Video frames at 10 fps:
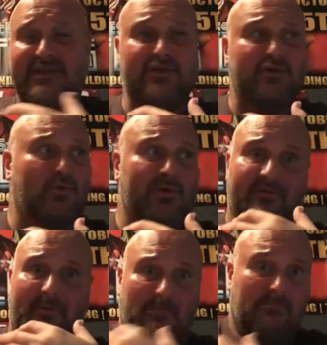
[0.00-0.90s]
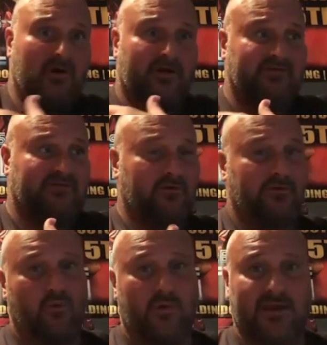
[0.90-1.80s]
you with them on bookings under
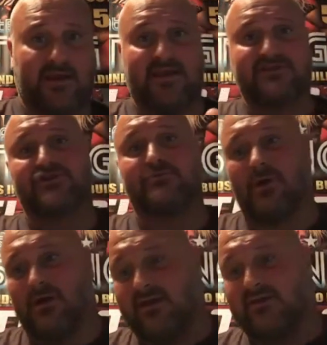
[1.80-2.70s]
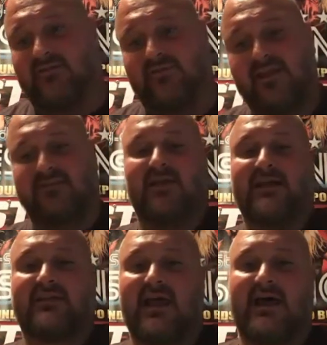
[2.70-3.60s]
their wing and get you bookings and things
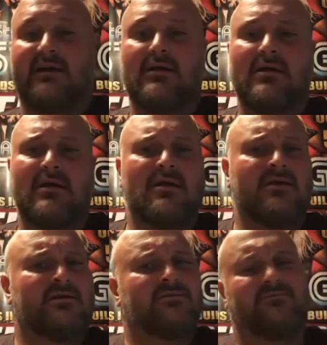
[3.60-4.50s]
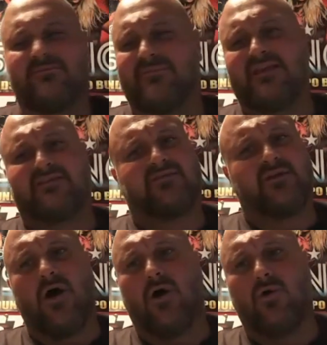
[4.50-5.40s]
like that. This
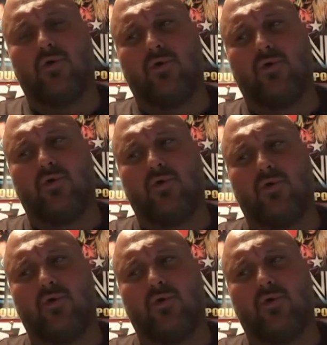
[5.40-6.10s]
whole